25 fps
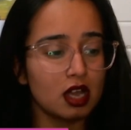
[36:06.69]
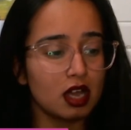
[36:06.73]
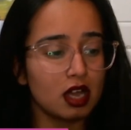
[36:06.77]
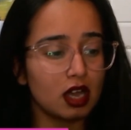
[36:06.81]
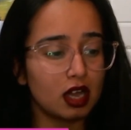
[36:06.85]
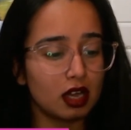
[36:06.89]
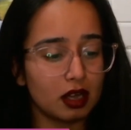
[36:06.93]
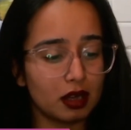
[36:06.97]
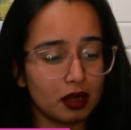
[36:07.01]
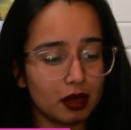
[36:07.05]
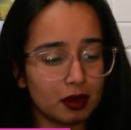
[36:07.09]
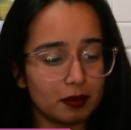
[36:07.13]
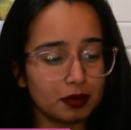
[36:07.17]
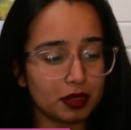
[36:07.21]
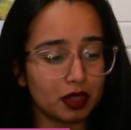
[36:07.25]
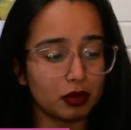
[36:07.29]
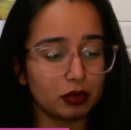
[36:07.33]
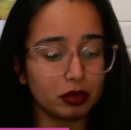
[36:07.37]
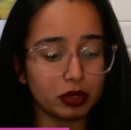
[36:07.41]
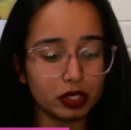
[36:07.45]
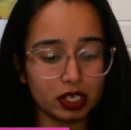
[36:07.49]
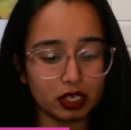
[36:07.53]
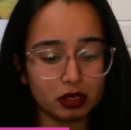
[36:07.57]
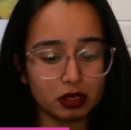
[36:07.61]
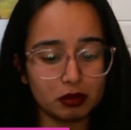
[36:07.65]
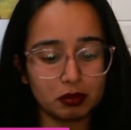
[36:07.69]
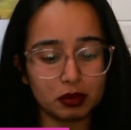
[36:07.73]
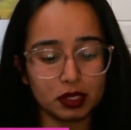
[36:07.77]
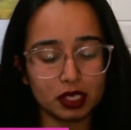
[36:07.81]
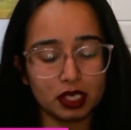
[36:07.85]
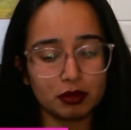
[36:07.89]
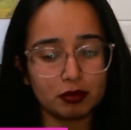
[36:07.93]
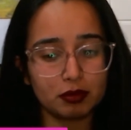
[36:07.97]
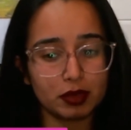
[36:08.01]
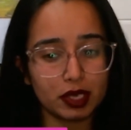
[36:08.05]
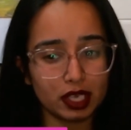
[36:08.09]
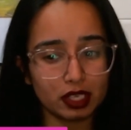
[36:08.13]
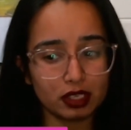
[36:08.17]
Would it be
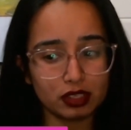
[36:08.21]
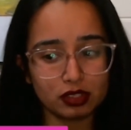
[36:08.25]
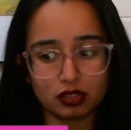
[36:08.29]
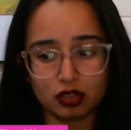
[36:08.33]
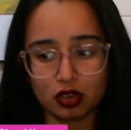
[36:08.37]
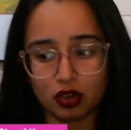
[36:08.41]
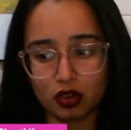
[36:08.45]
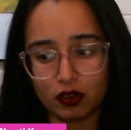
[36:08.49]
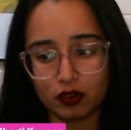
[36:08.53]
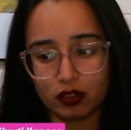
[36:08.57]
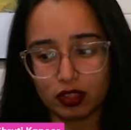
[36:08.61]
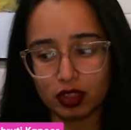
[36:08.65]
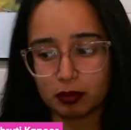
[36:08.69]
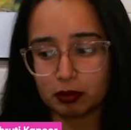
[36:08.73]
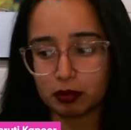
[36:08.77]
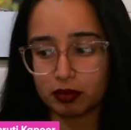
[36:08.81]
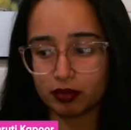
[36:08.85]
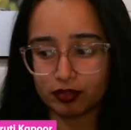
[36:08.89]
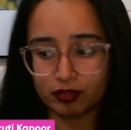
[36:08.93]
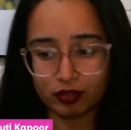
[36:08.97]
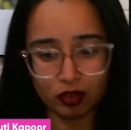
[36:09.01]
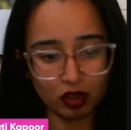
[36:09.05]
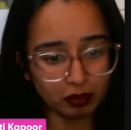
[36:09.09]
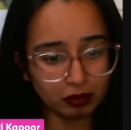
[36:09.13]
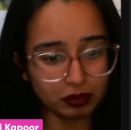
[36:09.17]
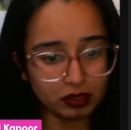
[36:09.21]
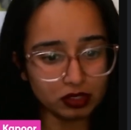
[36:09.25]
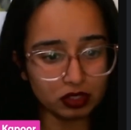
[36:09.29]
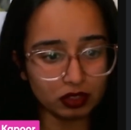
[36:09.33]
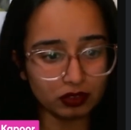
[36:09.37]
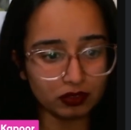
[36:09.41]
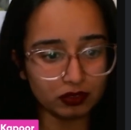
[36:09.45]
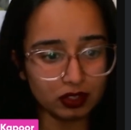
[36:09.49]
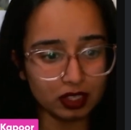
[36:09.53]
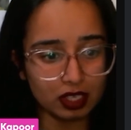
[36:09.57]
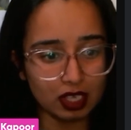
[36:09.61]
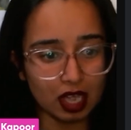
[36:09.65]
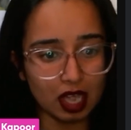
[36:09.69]
based on the performance
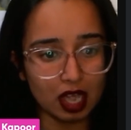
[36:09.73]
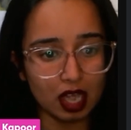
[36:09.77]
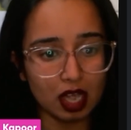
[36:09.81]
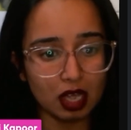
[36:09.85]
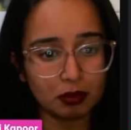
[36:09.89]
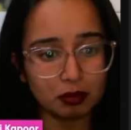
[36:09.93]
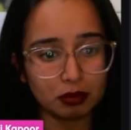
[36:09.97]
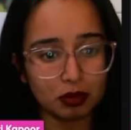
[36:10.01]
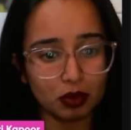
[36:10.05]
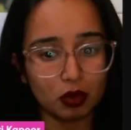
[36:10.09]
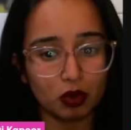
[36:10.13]
of the app